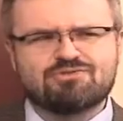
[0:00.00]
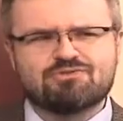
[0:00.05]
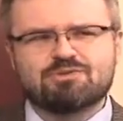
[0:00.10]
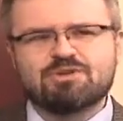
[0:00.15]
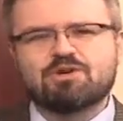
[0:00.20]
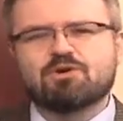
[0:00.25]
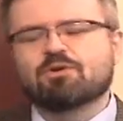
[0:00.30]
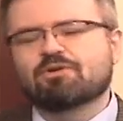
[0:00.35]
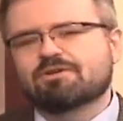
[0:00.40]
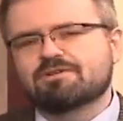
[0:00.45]

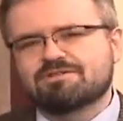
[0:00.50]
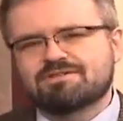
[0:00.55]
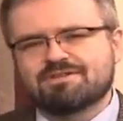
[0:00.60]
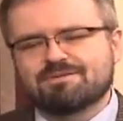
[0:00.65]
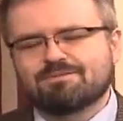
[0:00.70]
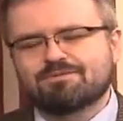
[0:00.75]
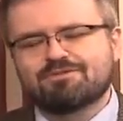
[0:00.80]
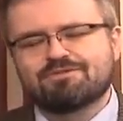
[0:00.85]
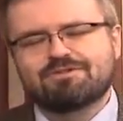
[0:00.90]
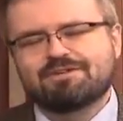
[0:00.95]
three quarters of the
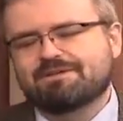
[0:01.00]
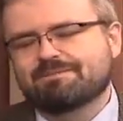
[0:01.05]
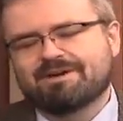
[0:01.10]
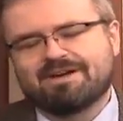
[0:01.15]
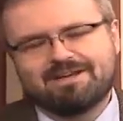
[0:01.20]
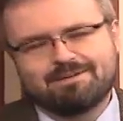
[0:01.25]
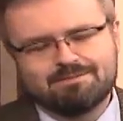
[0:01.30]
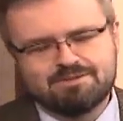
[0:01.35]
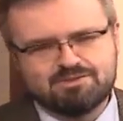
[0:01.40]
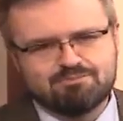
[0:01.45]
movie. My
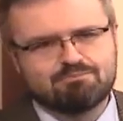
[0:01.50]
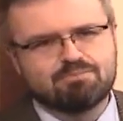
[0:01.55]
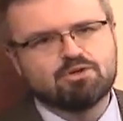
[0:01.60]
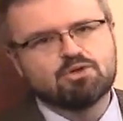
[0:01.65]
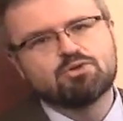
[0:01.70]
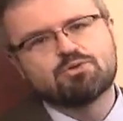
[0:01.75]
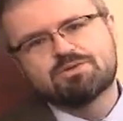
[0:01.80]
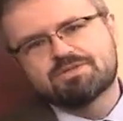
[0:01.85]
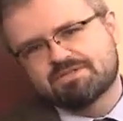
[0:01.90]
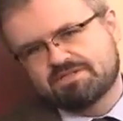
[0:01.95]
name is
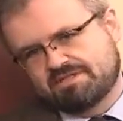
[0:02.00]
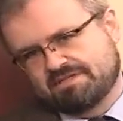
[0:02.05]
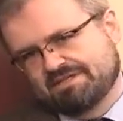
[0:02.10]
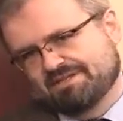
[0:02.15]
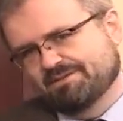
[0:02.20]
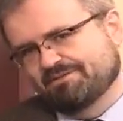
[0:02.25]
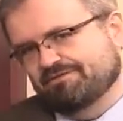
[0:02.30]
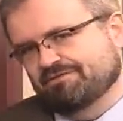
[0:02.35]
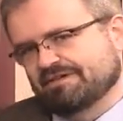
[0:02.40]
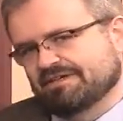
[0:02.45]
Bruce in
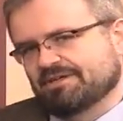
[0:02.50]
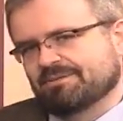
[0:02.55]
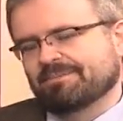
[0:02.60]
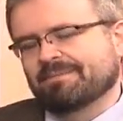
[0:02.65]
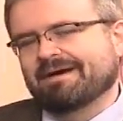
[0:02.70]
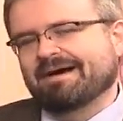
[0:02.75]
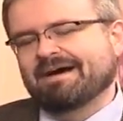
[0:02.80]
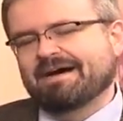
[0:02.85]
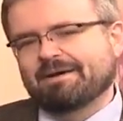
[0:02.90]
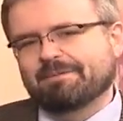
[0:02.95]
the film.
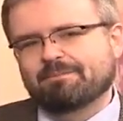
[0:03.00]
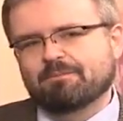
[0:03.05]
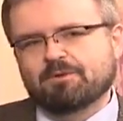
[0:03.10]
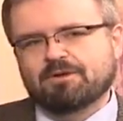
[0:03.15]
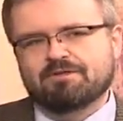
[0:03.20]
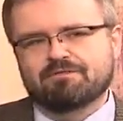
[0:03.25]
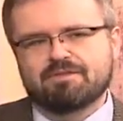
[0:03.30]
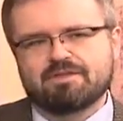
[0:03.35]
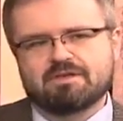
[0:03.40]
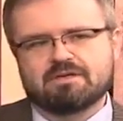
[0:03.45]
I'm one
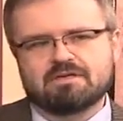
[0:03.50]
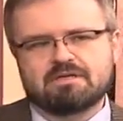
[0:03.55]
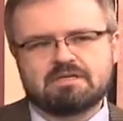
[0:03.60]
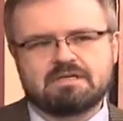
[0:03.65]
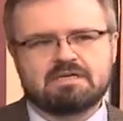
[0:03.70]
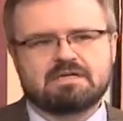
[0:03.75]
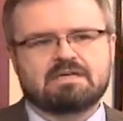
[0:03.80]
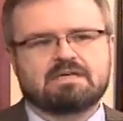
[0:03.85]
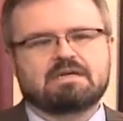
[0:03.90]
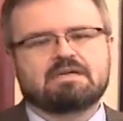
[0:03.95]
of the
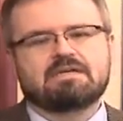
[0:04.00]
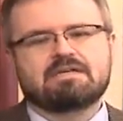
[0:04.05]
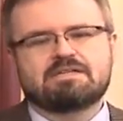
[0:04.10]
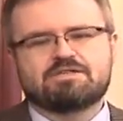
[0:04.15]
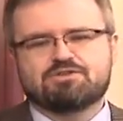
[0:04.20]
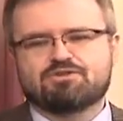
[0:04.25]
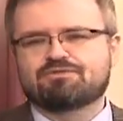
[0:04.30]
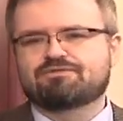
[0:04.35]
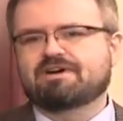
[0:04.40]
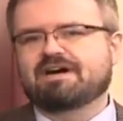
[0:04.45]

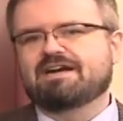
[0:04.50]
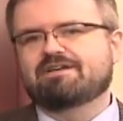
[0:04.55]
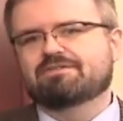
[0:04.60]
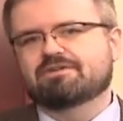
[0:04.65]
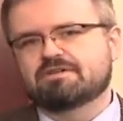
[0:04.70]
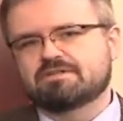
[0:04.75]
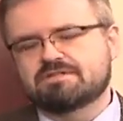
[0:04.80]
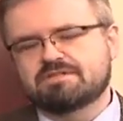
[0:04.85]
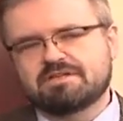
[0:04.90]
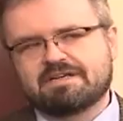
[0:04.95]

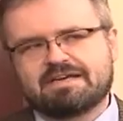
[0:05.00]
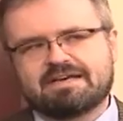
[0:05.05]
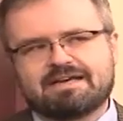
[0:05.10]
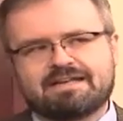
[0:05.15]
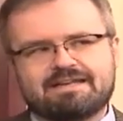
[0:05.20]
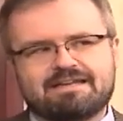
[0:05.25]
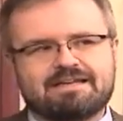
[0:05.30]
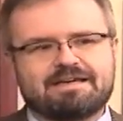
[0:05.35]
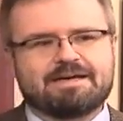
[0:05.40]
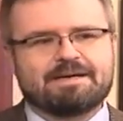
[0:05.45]
survivors,
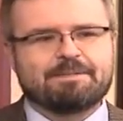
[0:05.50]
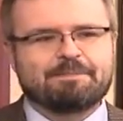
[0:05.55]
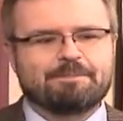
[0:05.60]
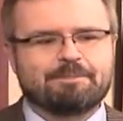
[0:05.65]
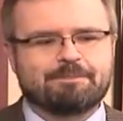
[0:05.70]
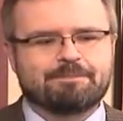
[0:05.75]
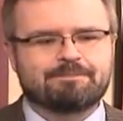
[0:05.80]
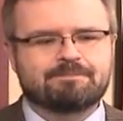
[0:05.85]
and yeah,